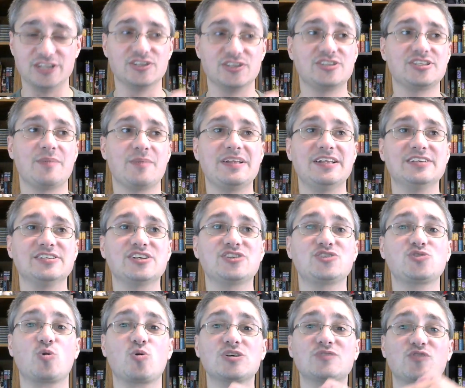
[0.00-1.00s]
It is something that is a
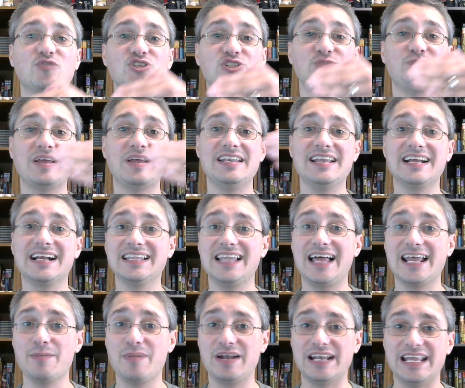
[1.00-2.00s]
source for spending a
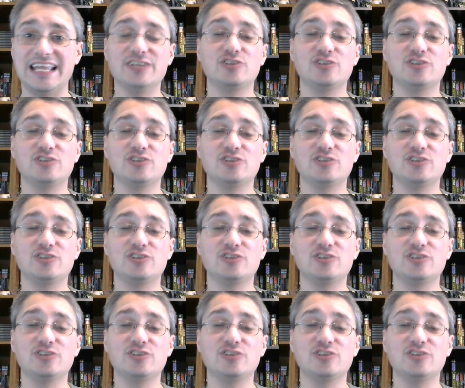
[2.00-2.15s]
lot of money.